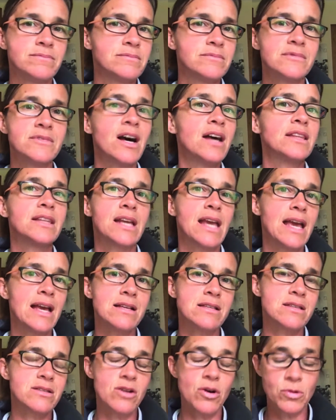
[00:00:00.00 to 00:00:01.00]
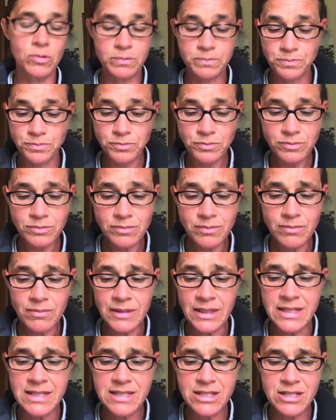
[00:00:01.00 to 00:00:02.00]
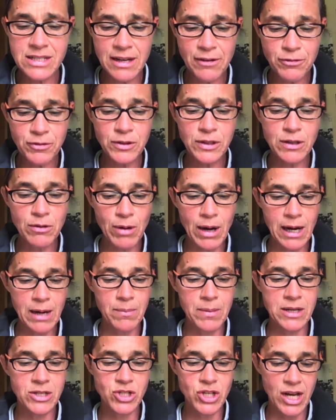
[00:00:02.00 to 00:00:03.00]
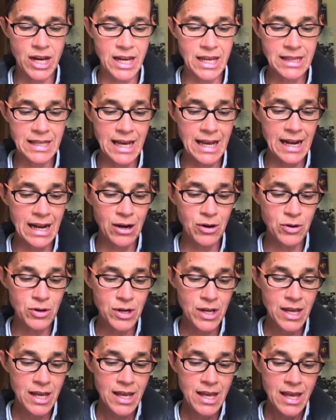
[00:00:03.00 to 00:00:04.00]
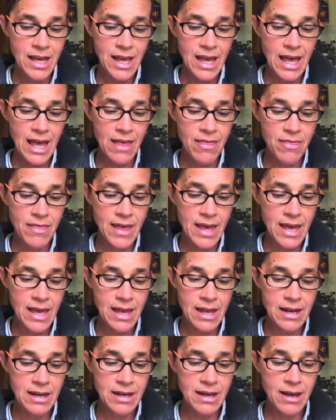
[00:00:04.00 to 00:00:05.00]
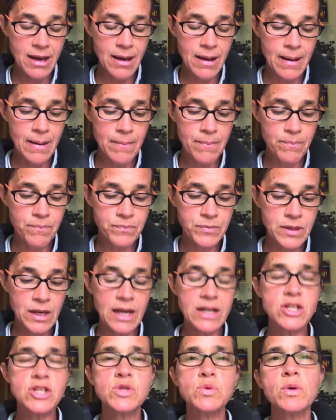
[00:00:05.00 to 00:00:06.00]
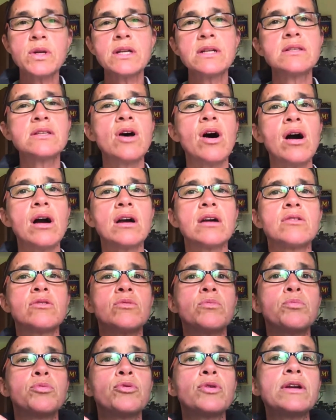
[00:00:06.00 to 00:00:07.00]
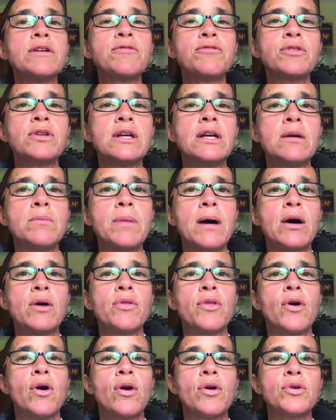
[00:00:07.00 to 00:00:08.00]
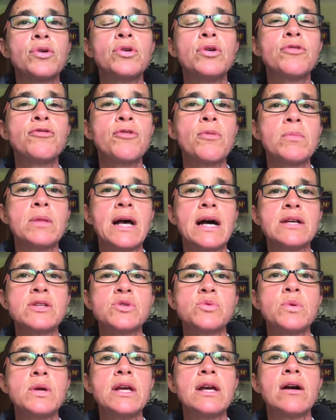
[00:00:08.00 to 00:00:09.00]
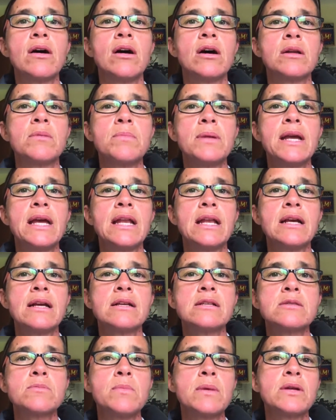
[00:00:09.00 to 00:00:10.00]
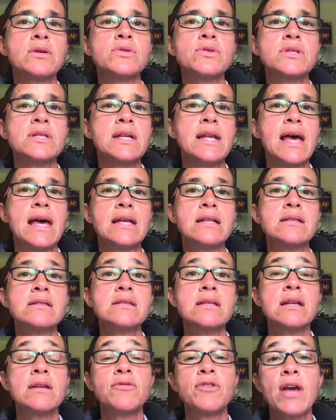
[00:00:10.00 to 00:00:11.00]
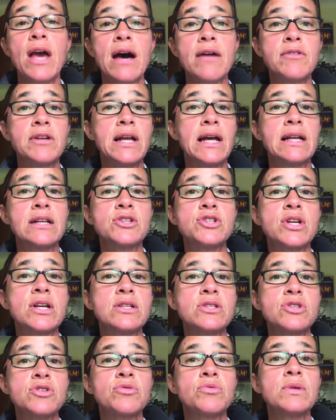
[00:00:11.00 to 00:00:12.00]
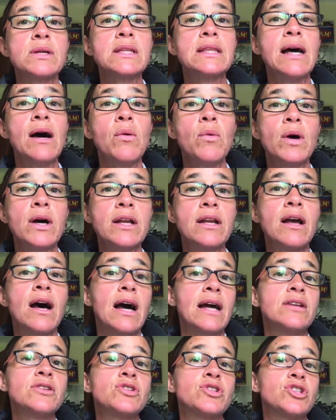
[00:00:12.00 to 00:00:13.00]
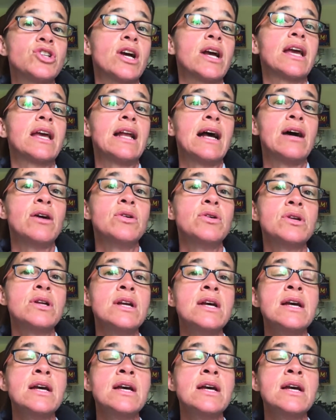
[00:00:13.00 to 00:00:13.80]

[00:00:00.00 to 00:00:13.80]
not the case. So definitely recommend checking that out. And then I just want to talk briefly about the article from last week on beginnings, middles, and ends. And if you haven't had a chance to read that one, I'd check it out.